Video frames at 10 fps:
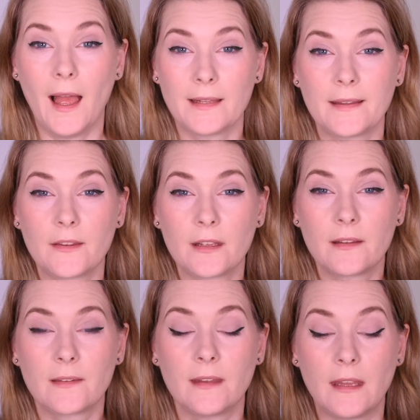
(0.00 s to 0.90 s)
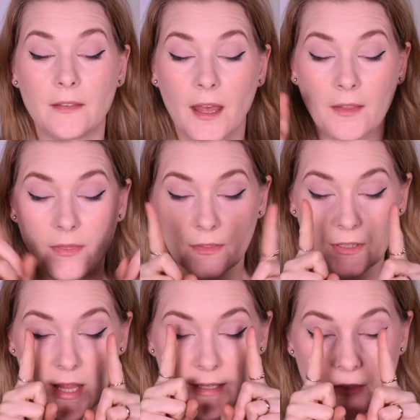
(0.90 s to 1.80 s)
And as you can see that
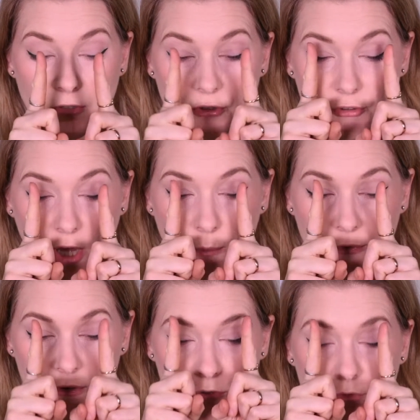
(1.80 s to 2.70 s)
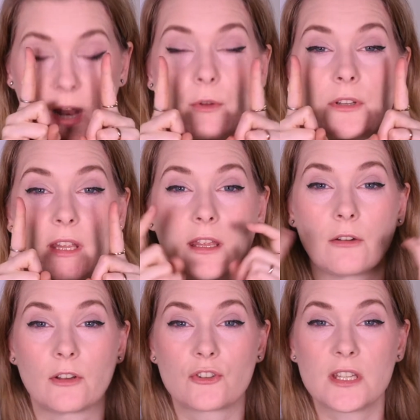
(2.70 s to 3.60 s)
the liner stops around
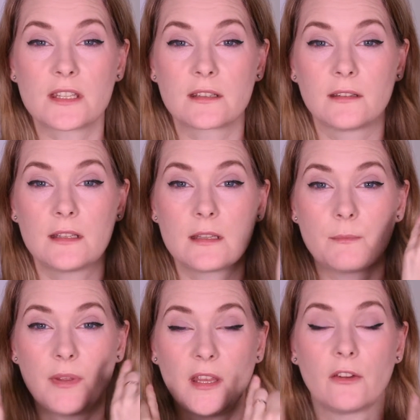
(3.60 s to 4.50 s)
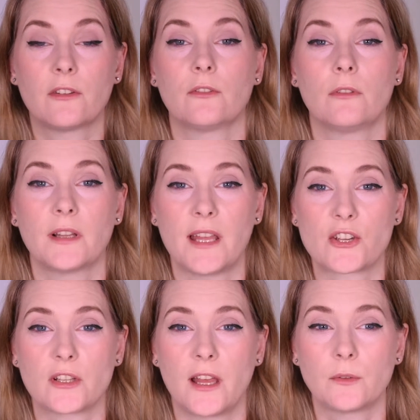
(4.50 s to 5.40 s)
here, it just disappears into the
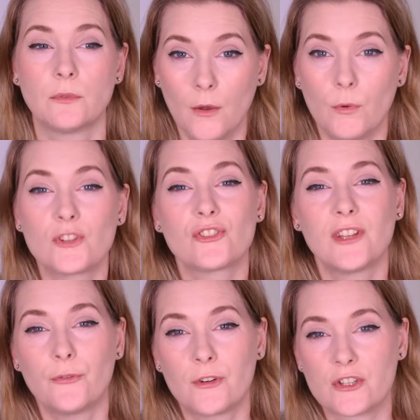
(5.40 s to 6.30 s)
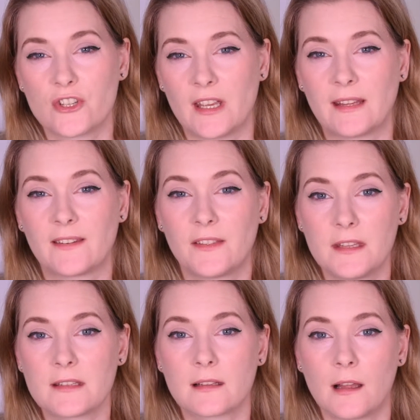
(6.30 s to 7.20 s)
lash line, which differentiates
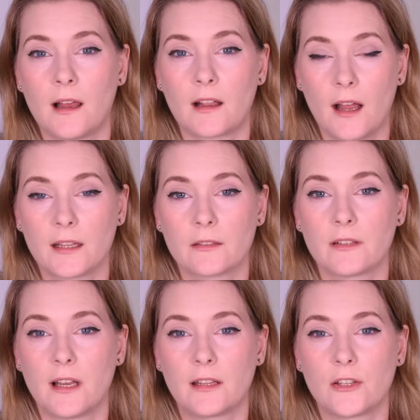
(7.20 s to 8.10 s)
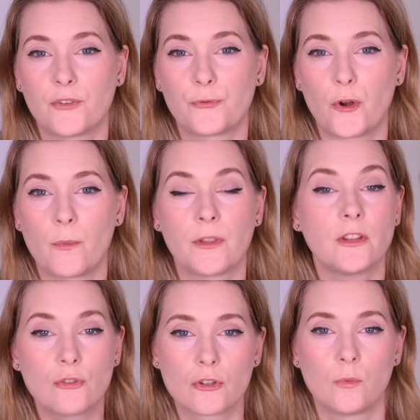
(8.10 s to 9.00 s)
this kind of liner from the
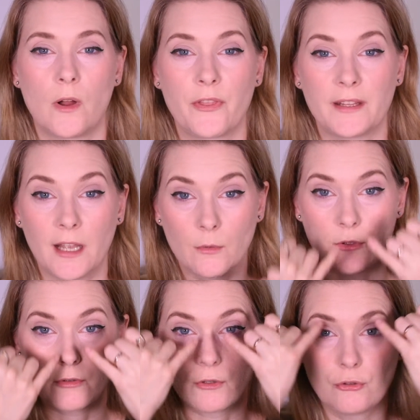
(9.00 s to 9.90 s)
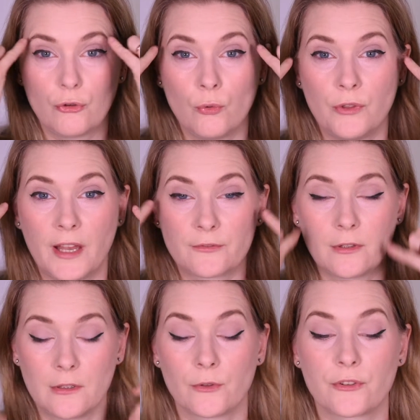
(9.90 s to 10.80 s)
usual one that I would do that
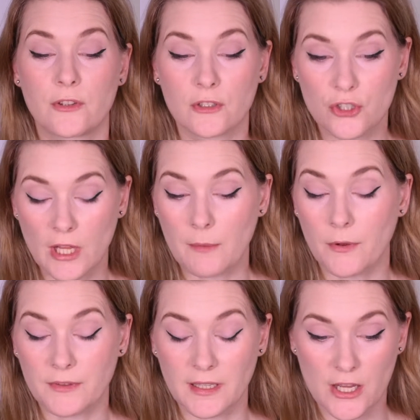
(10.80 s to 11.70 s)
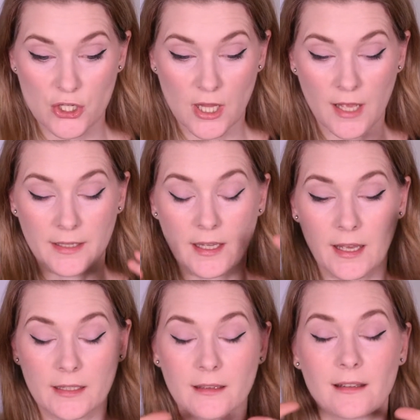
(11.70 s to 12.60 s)
follows the shape of the lash line
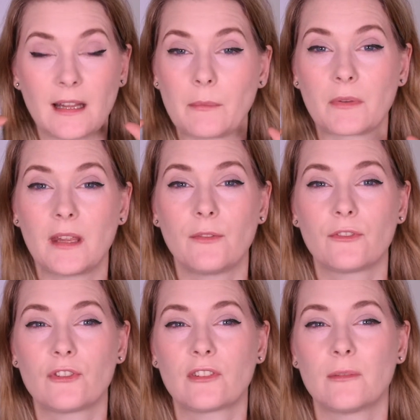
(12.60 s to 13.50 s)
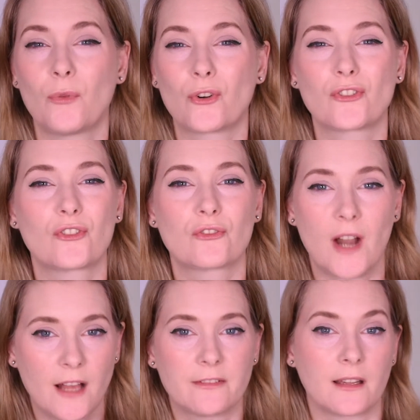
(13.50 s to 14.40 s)
and gives just a more
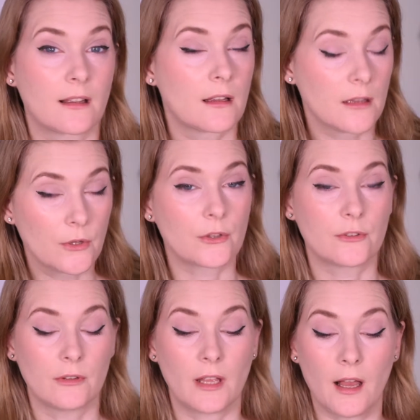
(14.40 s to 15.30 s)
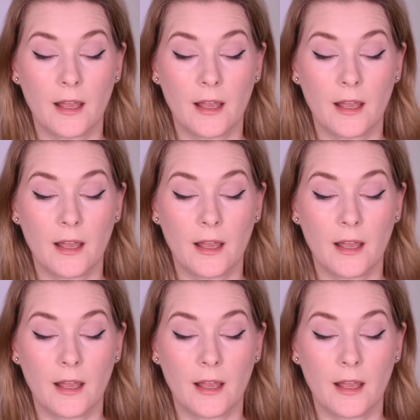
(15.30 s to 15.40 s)
graphic look to the